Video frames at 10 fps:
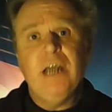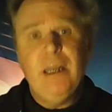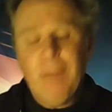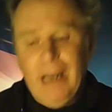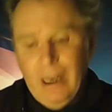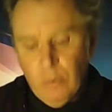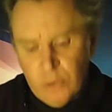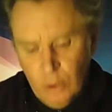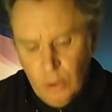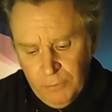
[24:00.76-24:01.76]
out of
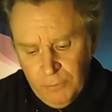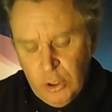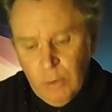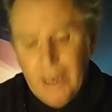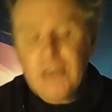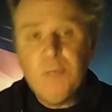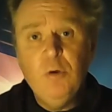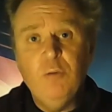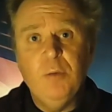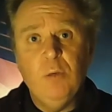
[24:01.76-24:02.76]
the New Age movement,
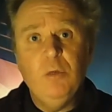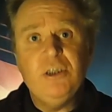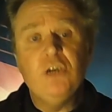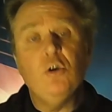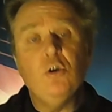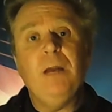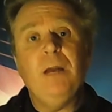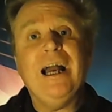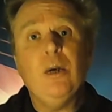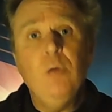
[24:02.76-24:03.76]
which is all about
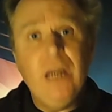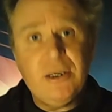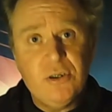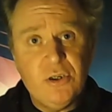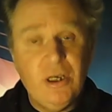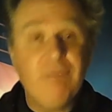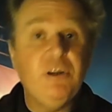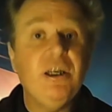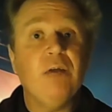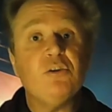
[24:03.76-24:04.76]
acquiescence, and everything
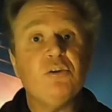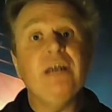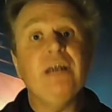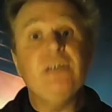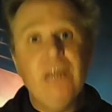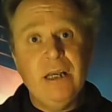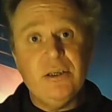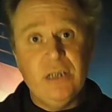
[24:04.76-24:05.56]
outside it's negative.